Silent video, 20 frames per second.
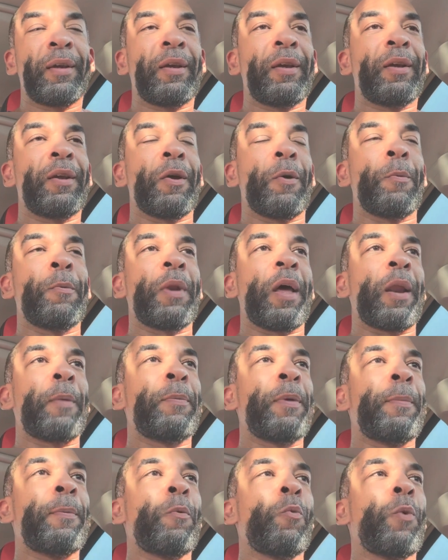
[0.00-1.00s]
A lot of
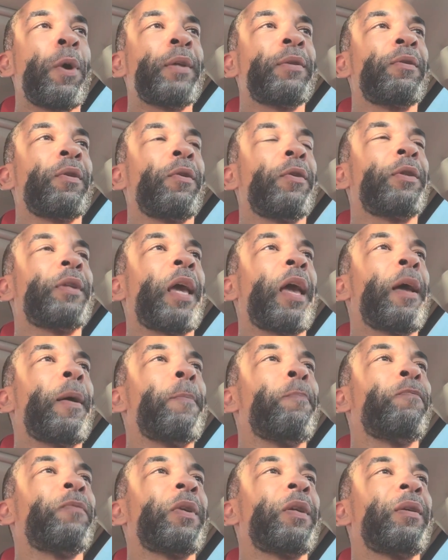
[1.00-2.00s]
people wasting their
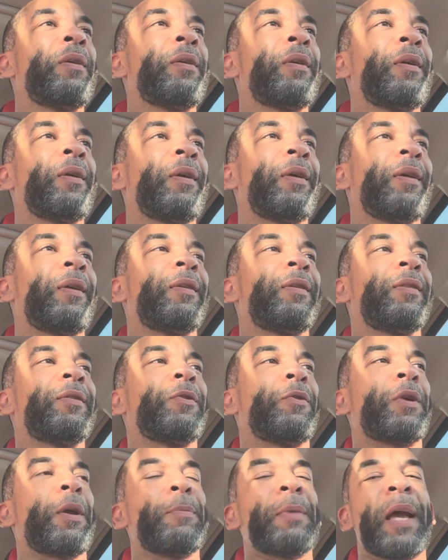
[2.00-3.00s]
time.
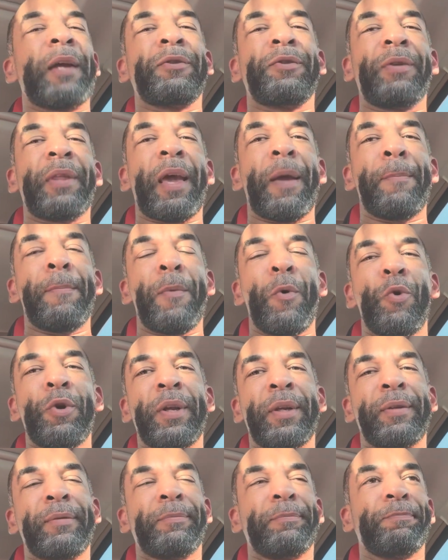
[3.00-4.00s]
So come down to that
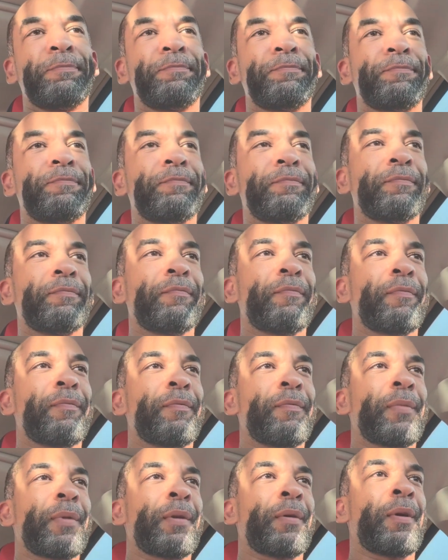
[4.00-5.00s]
morning,
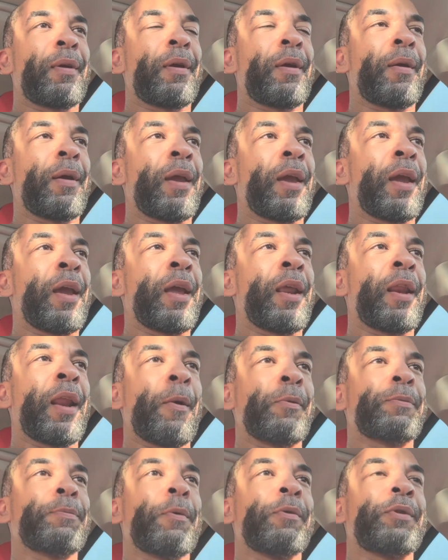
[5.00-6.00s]
and
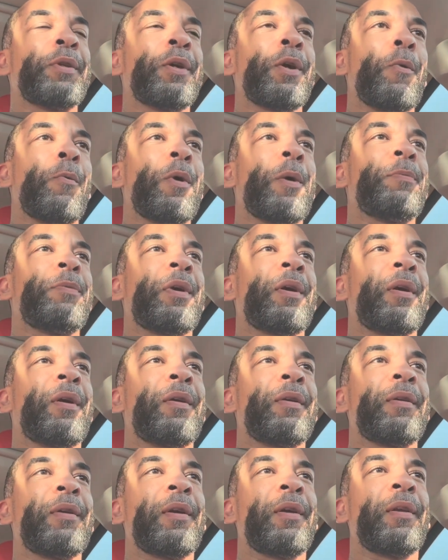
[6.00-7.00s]
I was supposed to go up
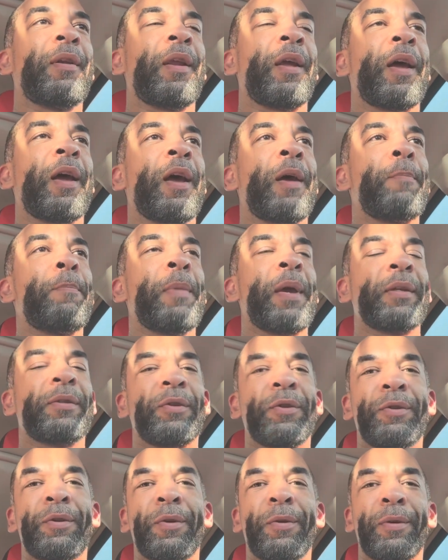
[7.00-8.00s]
there. I
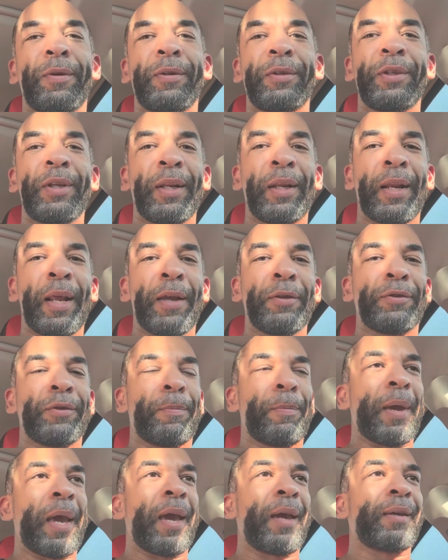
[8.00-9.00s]
messaged her. She didn't answer
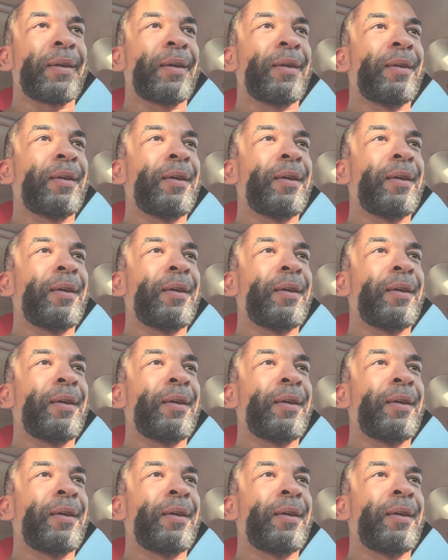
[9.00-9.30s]
back.